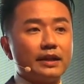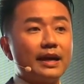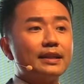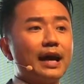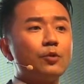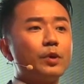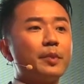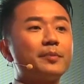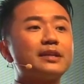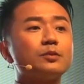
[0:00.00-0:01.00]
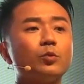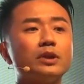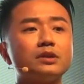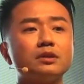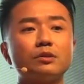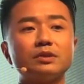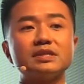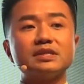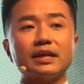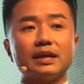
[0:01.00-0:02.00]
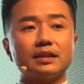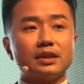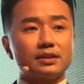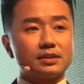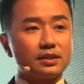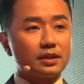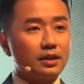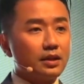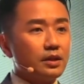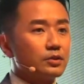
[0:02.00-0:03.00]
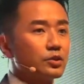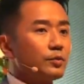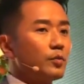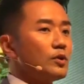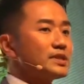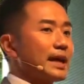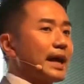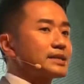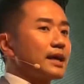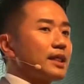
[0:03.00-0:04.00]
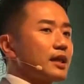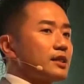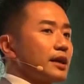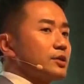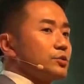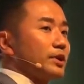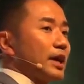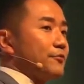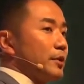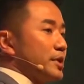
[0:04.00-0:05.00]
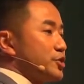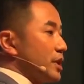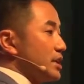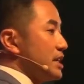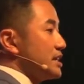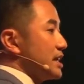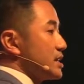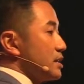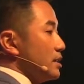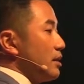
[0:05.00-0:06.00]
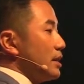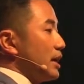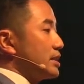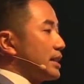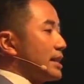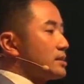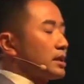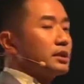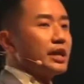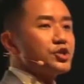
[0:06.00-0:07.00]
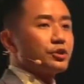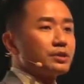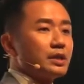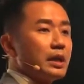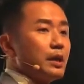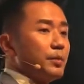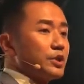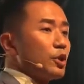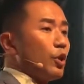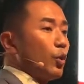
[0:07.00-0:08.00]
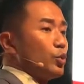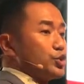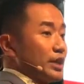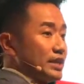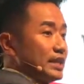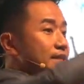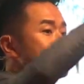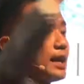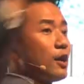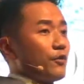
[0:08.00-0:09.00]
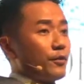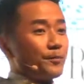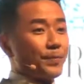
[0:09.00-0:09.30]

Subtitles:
Then I remembered one golden sentence. The most exciting thing you get from a journey is not a destination, but the whole journey itself.